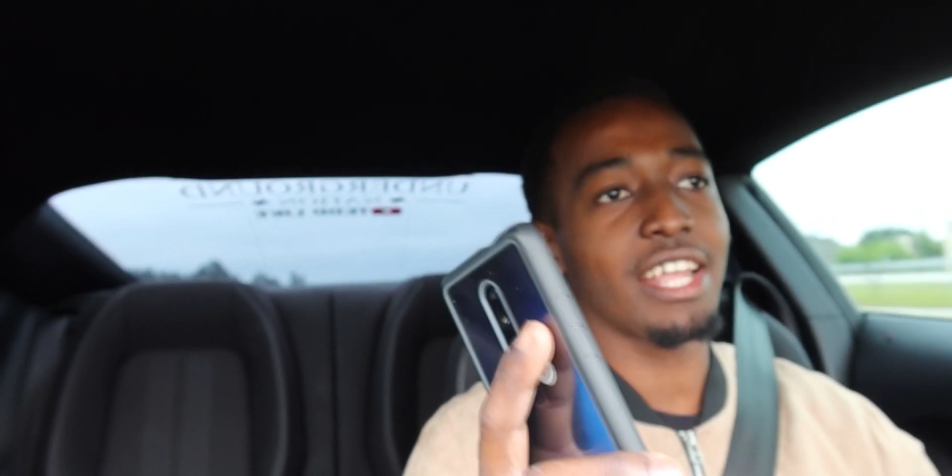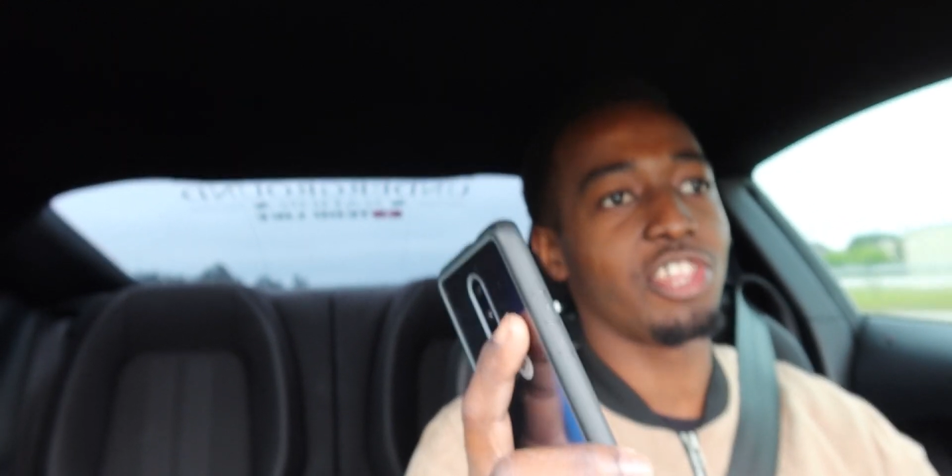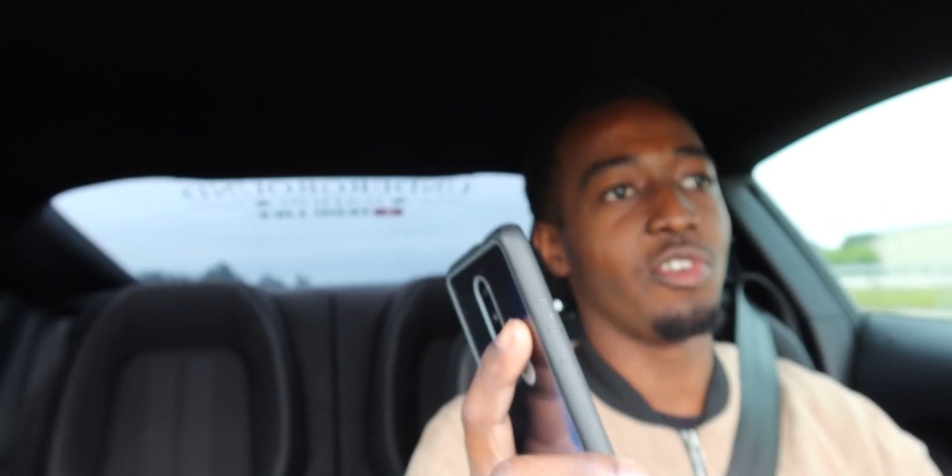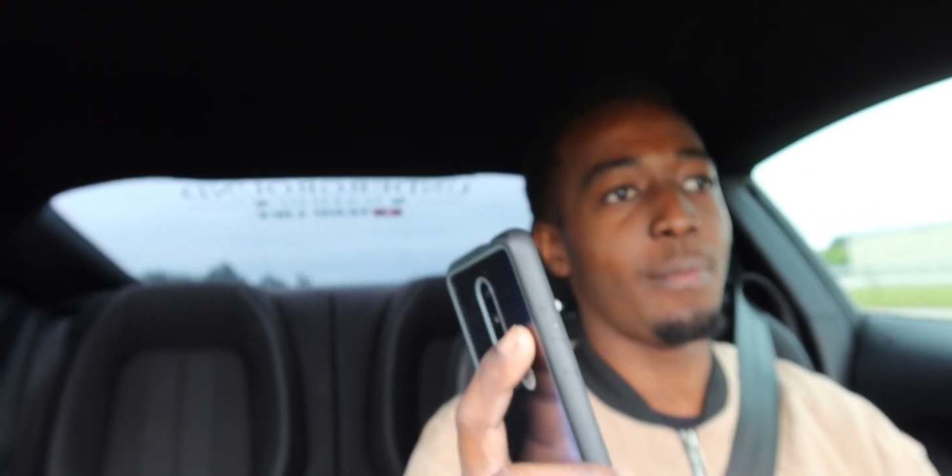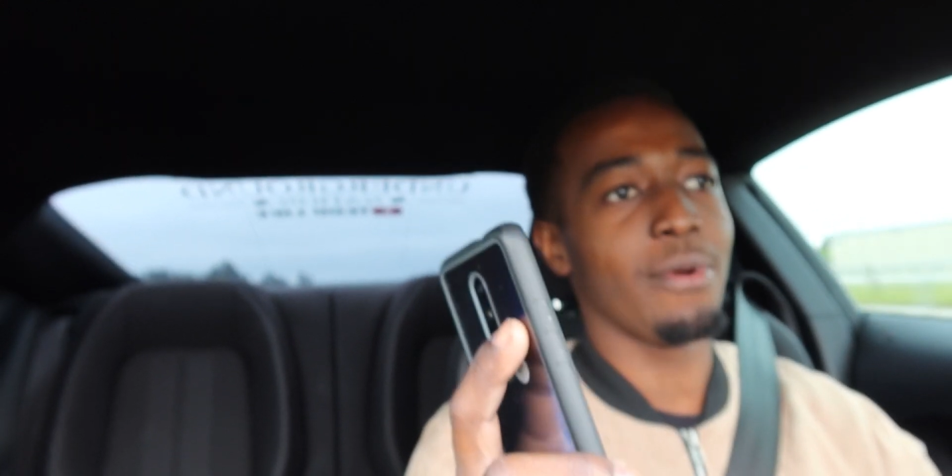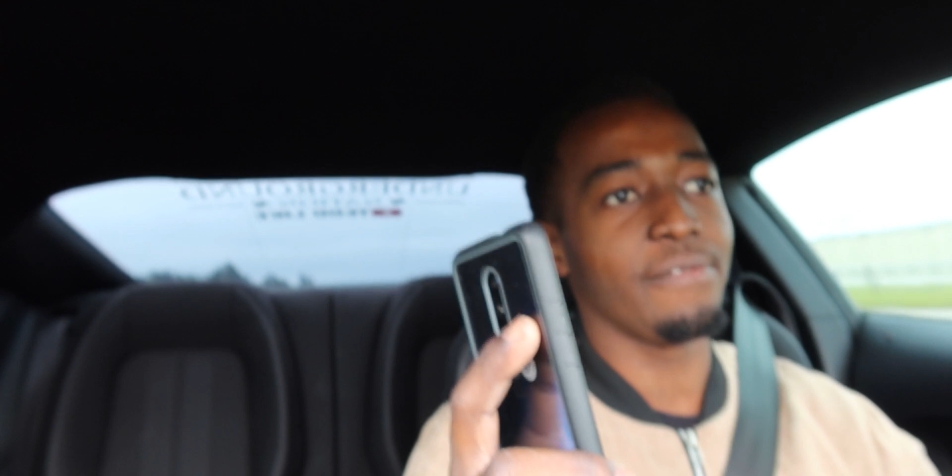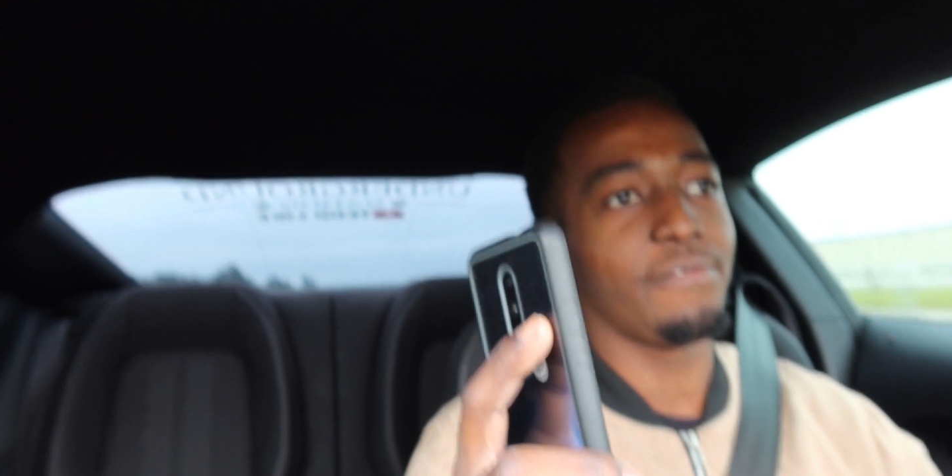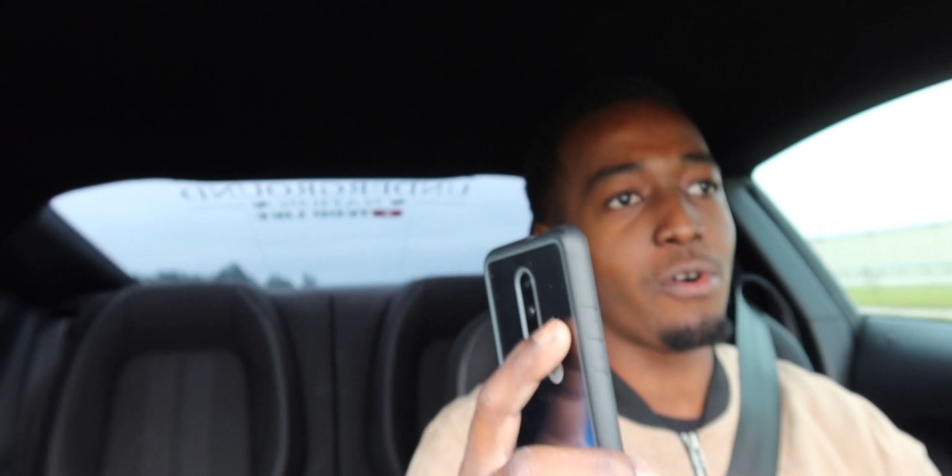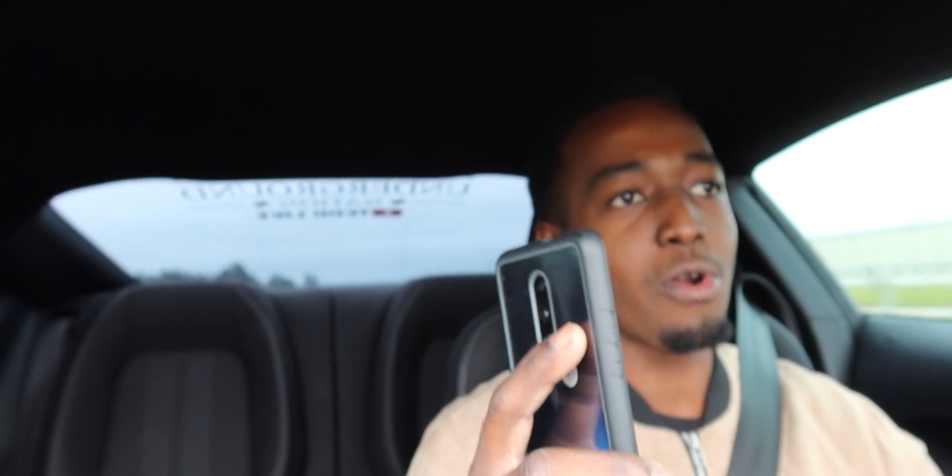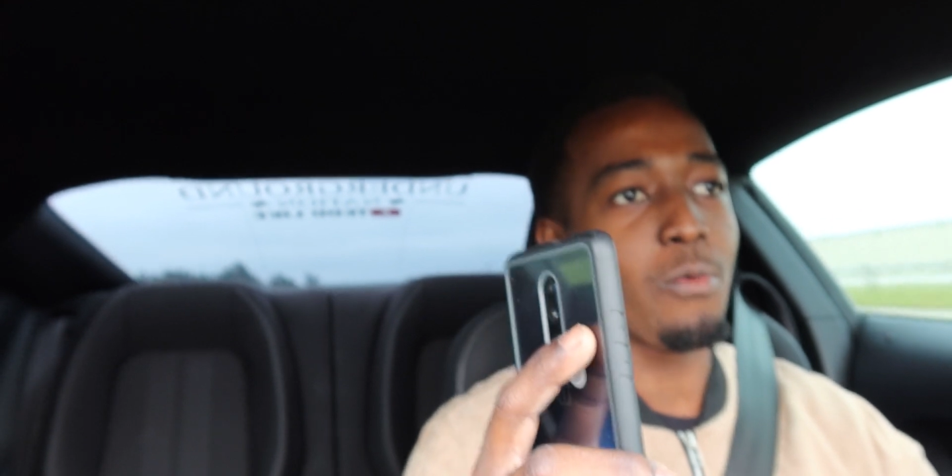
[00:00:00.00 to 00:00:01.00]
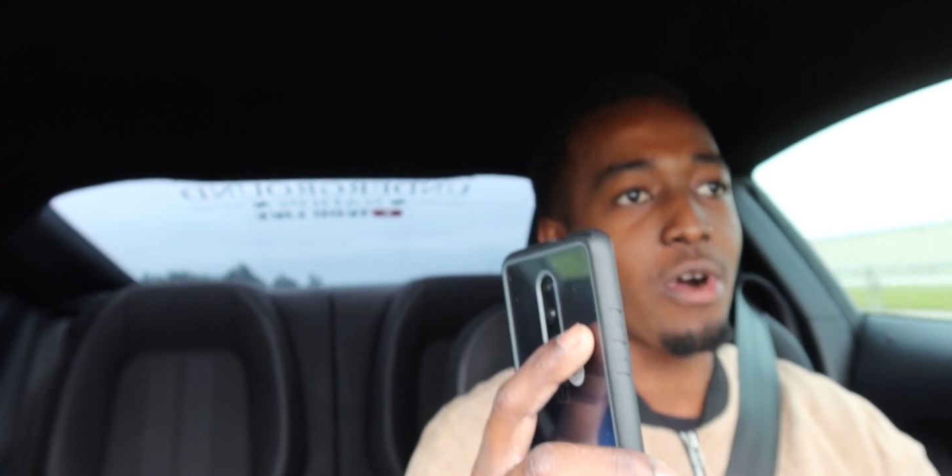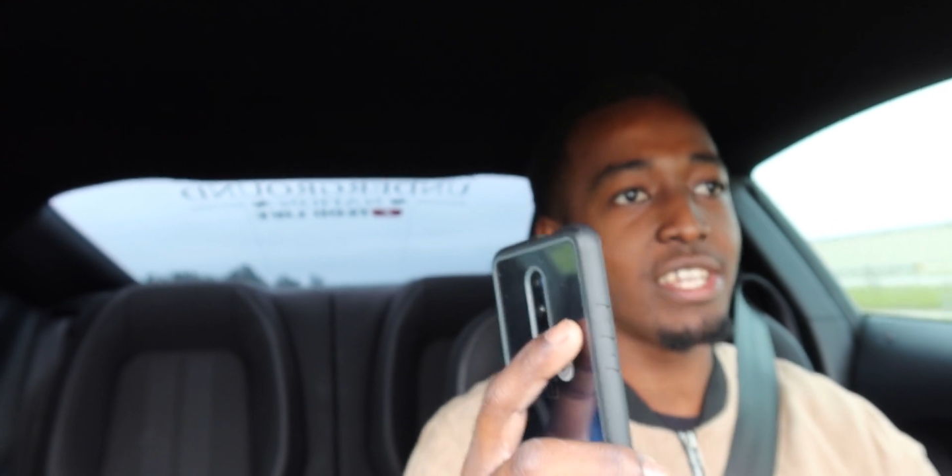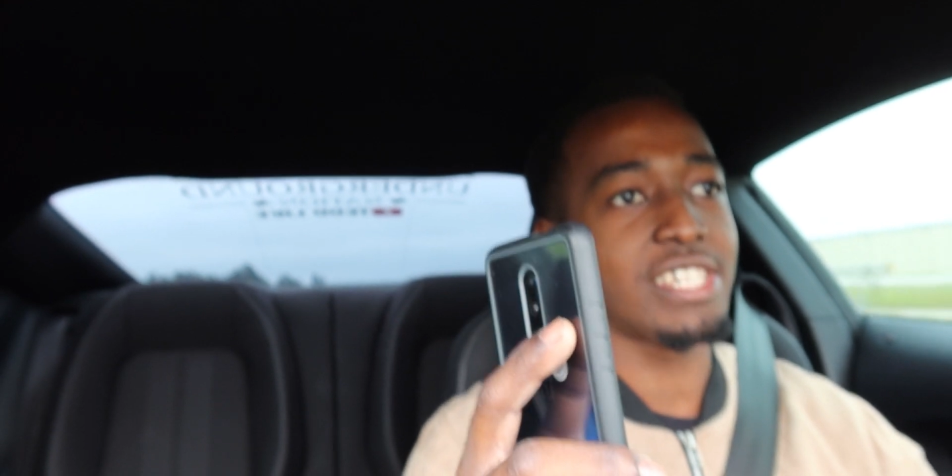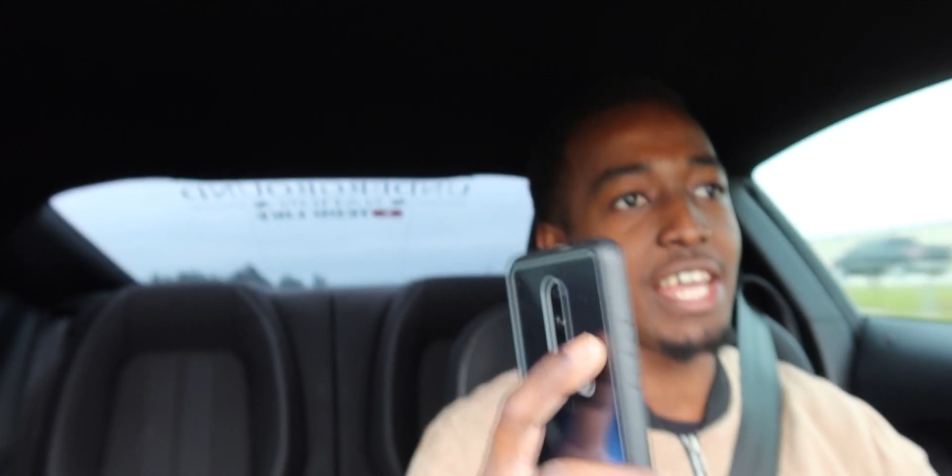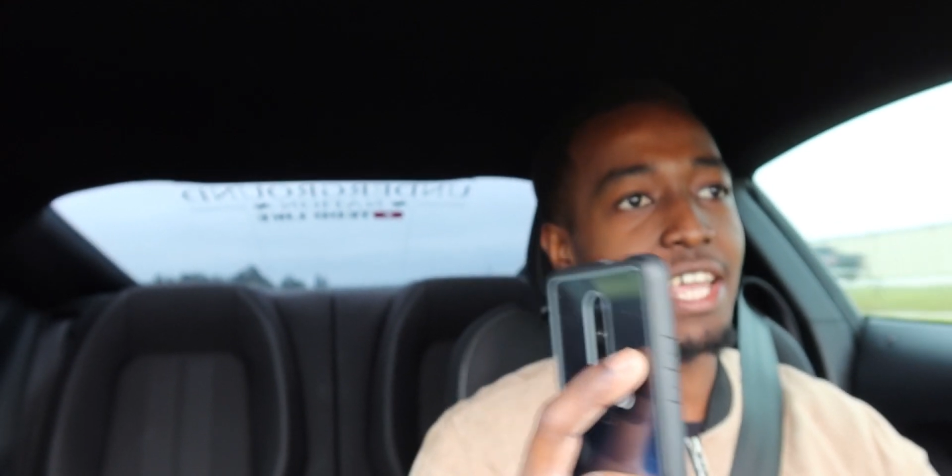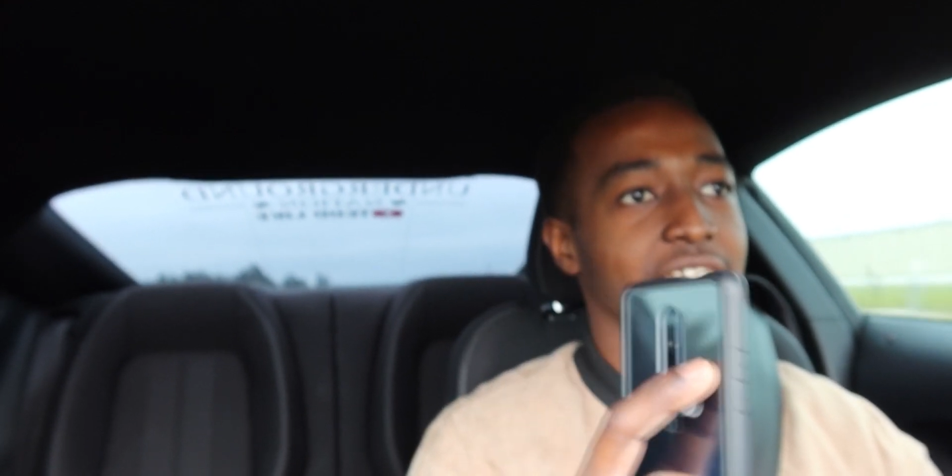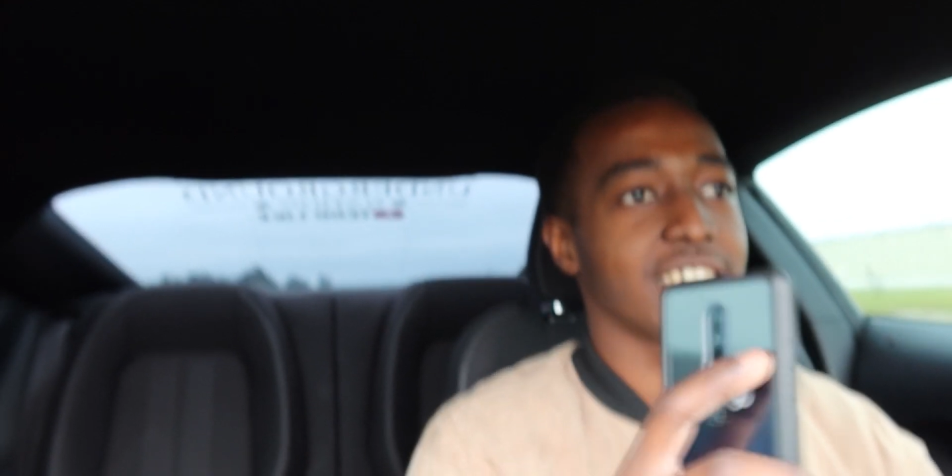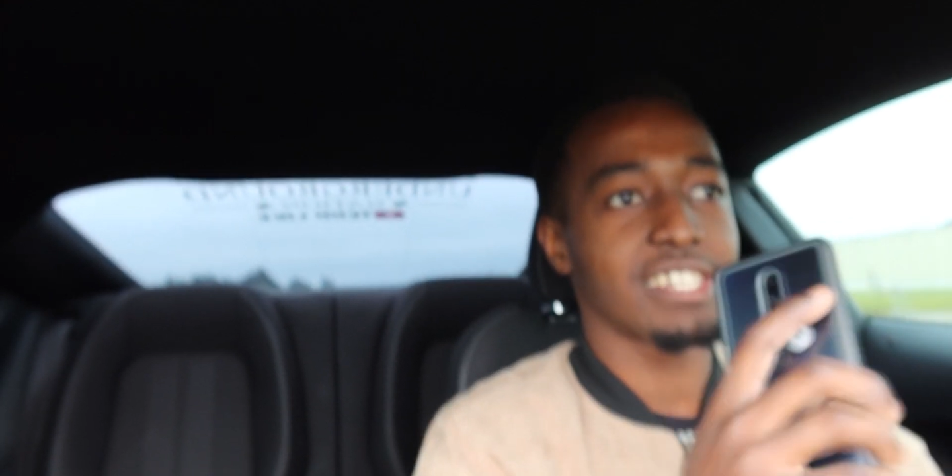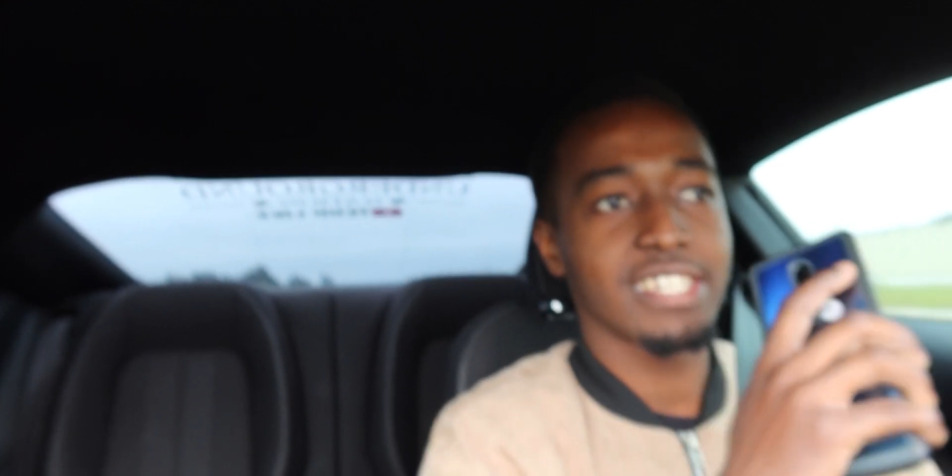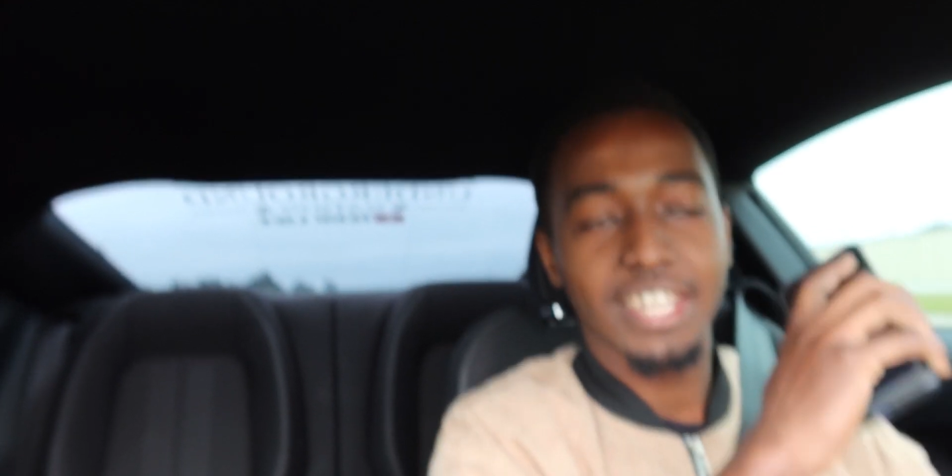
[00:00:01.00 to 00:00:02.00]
3.41 seconds.